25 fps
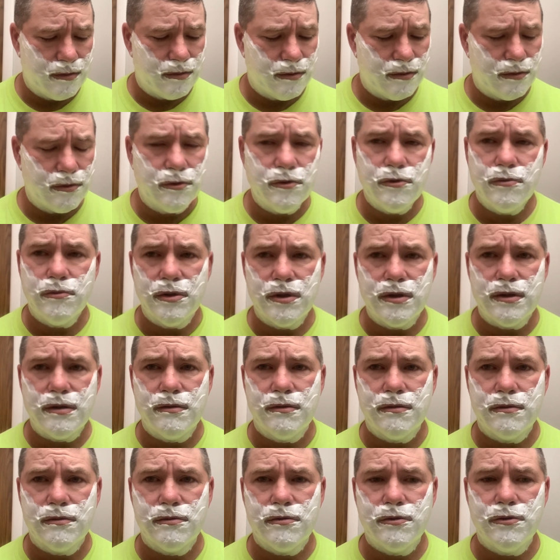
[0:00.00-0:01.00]
do
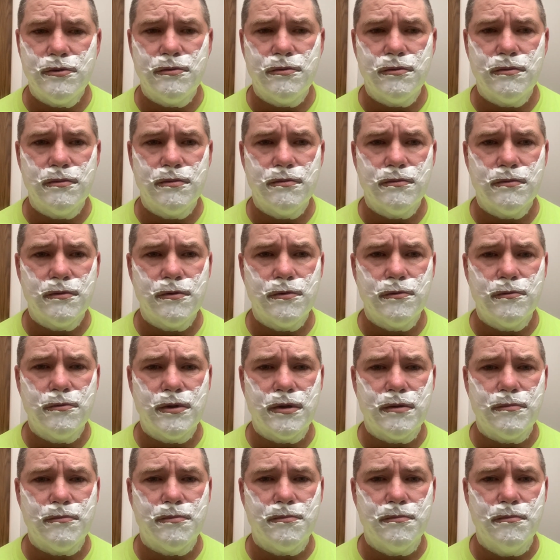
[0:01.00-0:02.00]

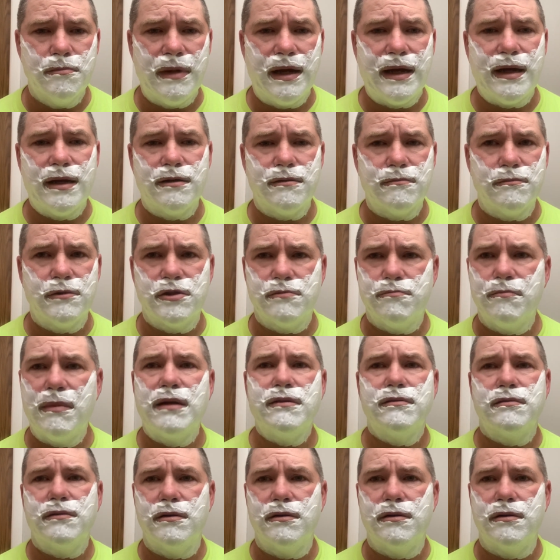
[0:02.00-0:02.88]
what man was meant